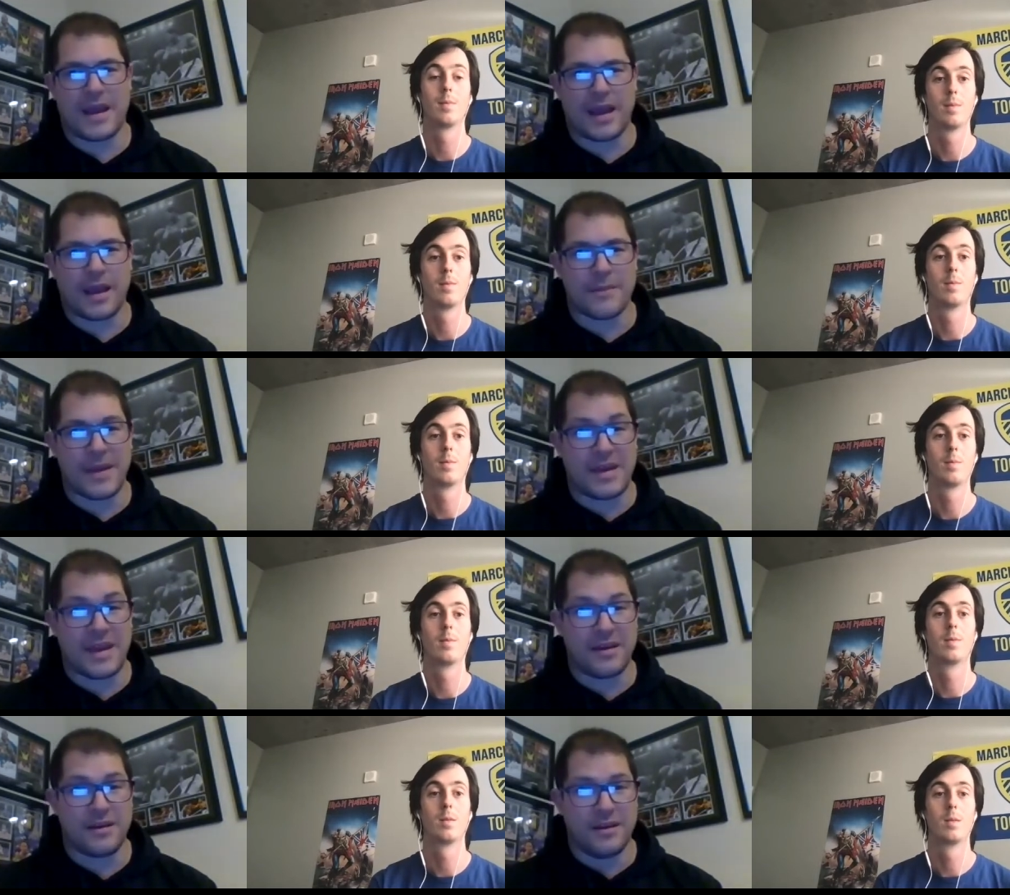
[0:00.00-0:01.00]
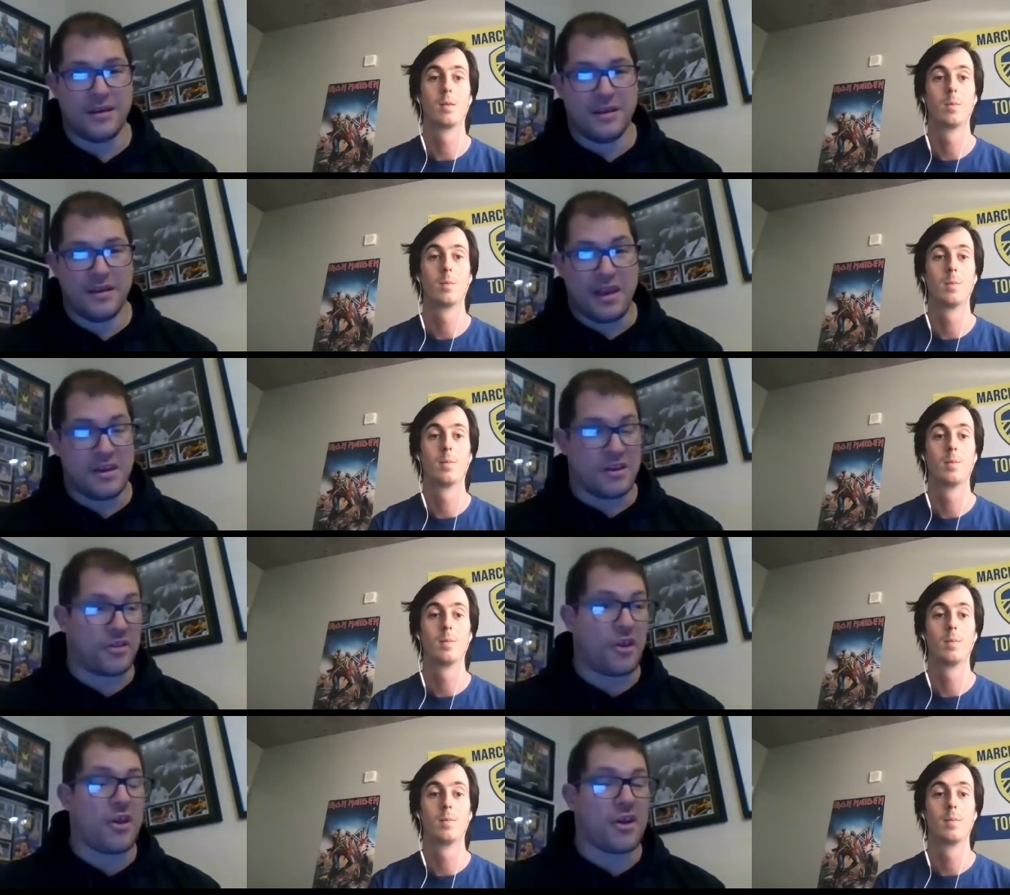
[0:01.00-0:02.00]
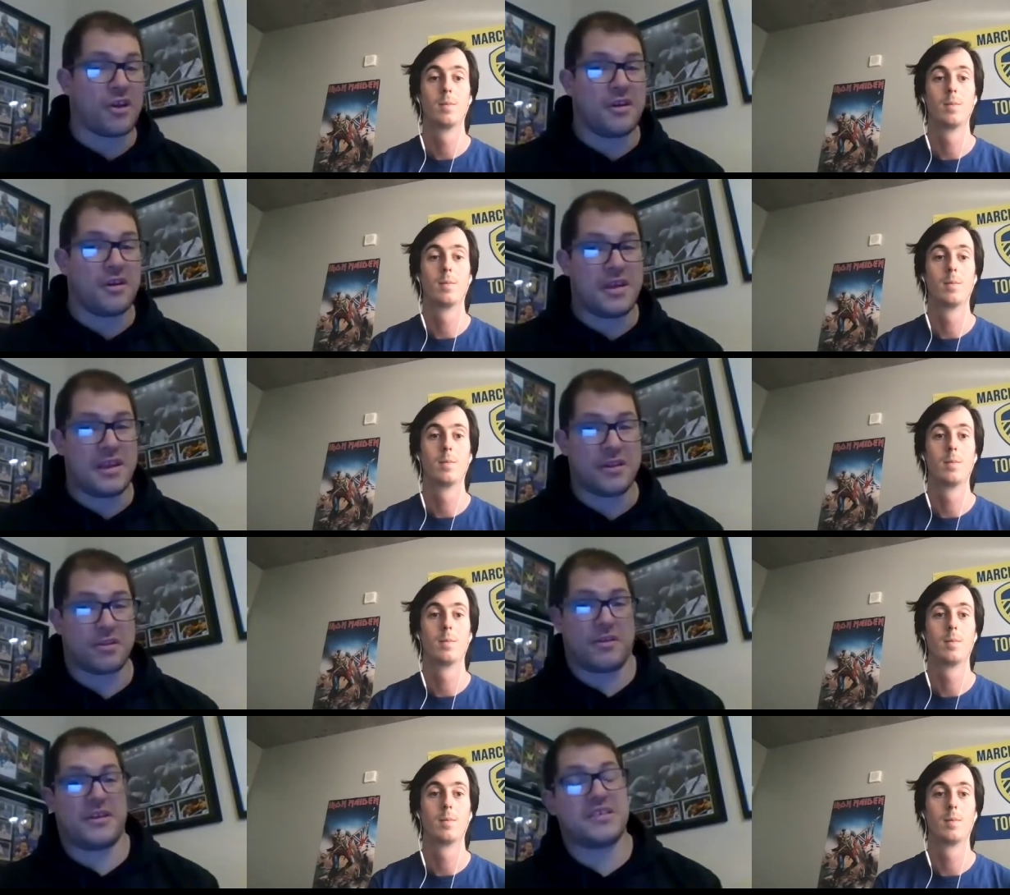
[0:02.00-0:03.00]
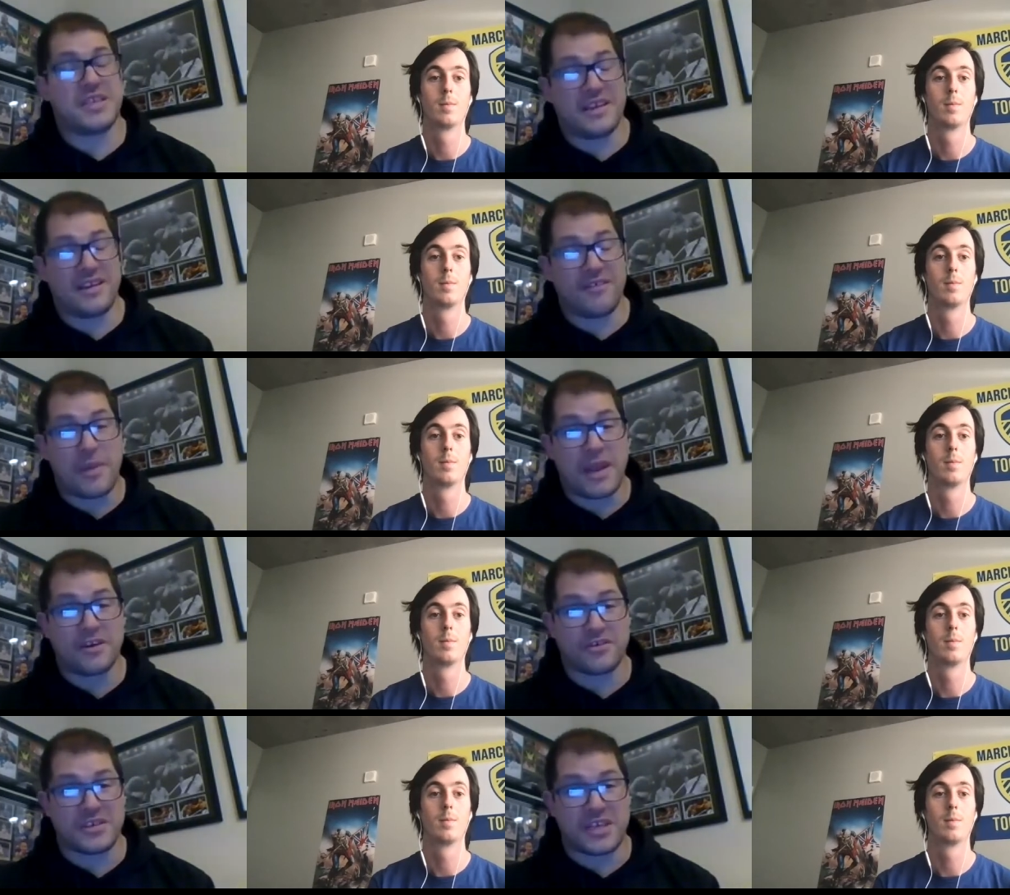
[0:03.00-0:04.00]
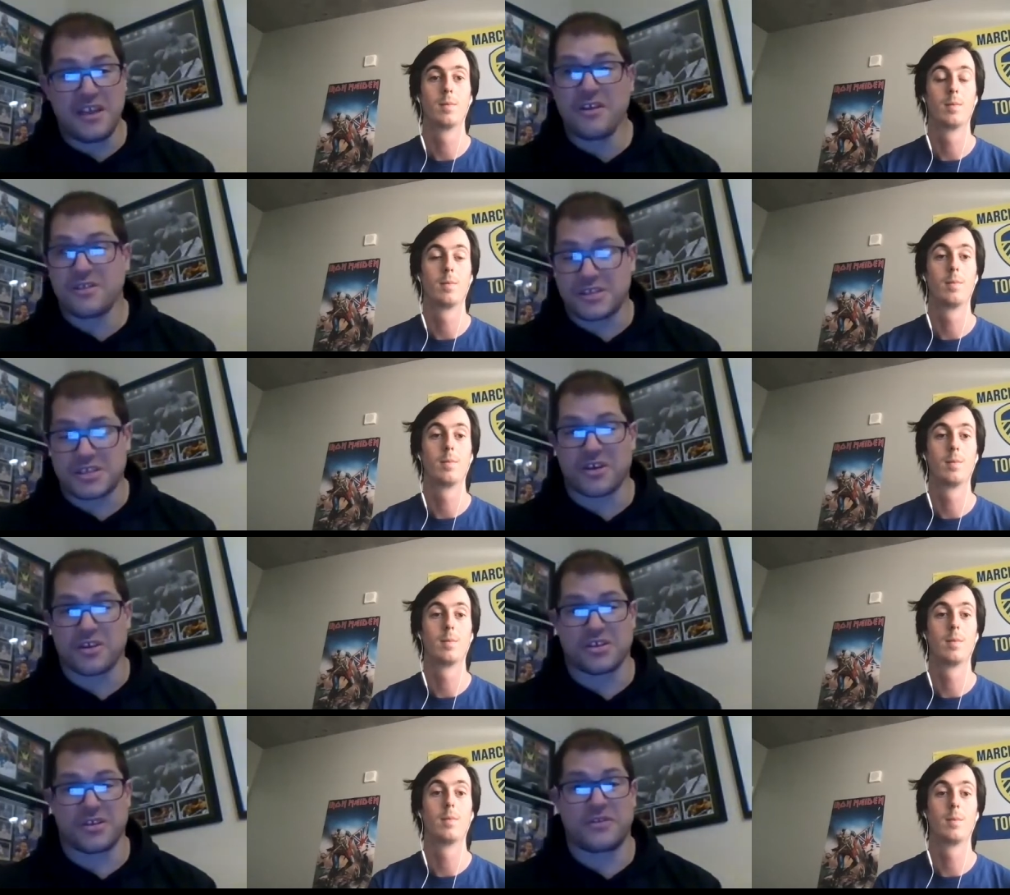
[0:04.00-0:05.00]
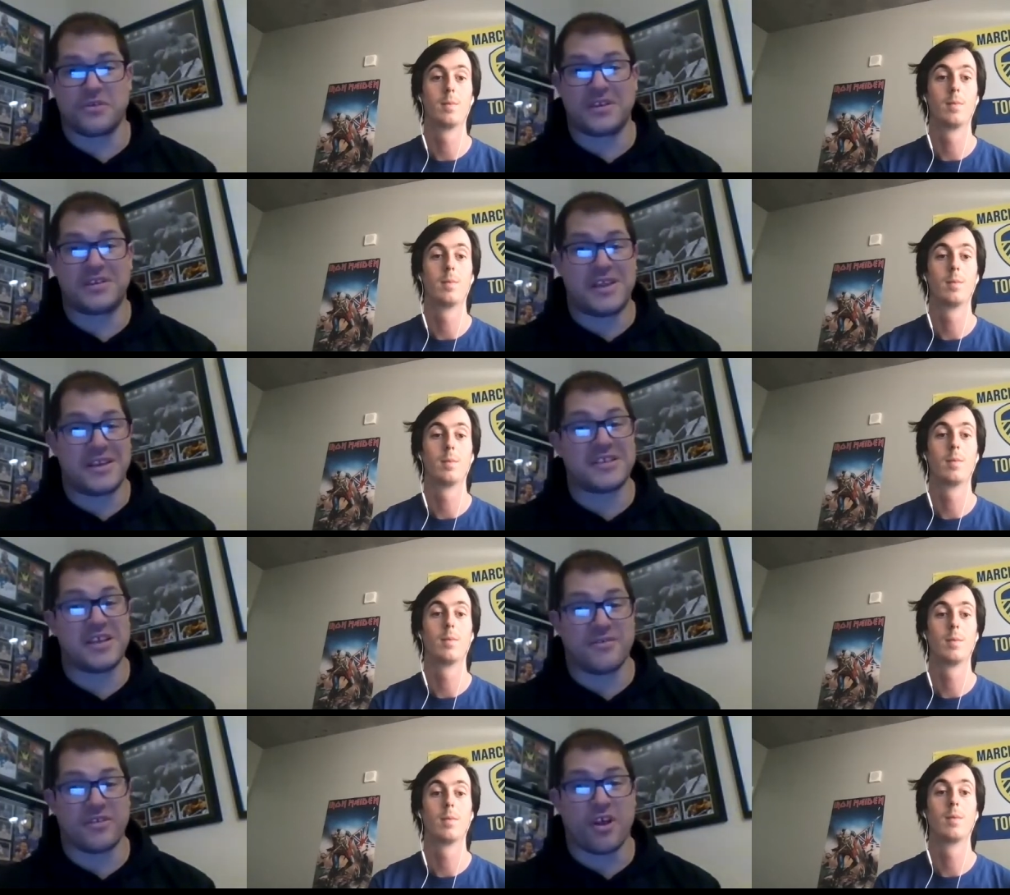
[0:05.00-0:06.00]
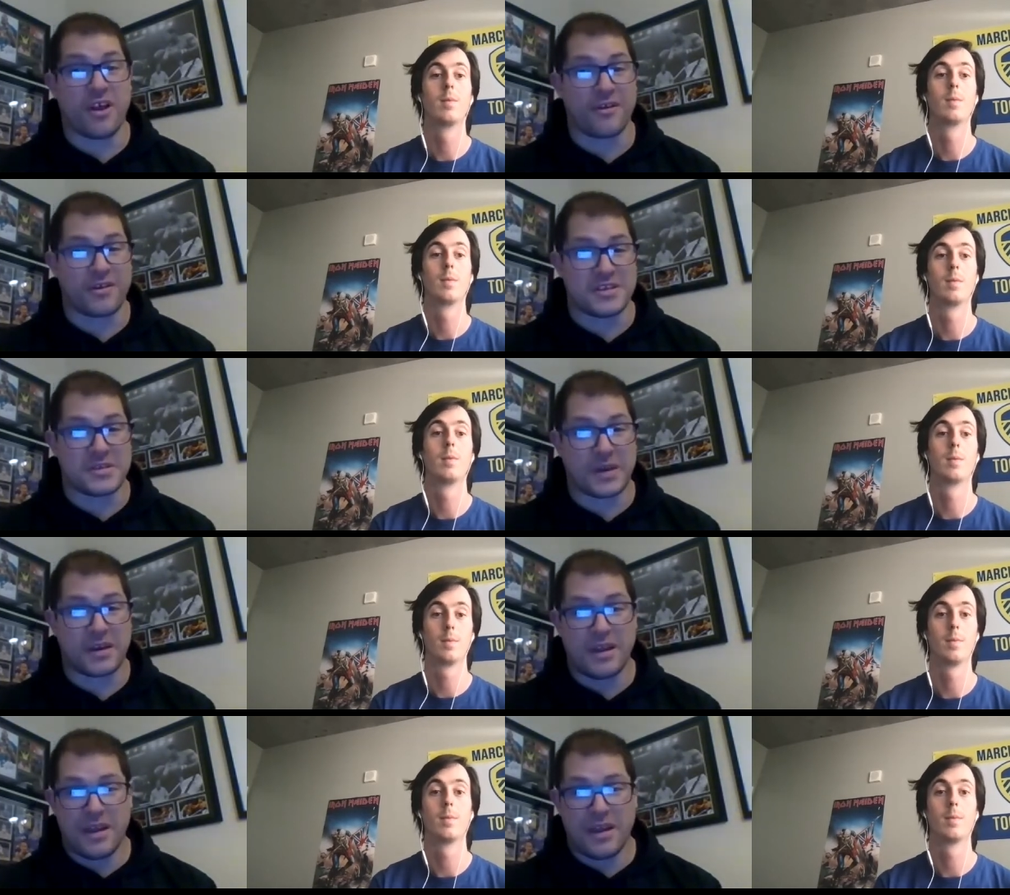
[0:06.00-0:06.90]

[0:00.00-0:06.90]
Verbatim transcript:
Speaker 1: Um, and then in the third, he hit three consecutive boundaries. He got the Scots off to a dead set flyer in this one.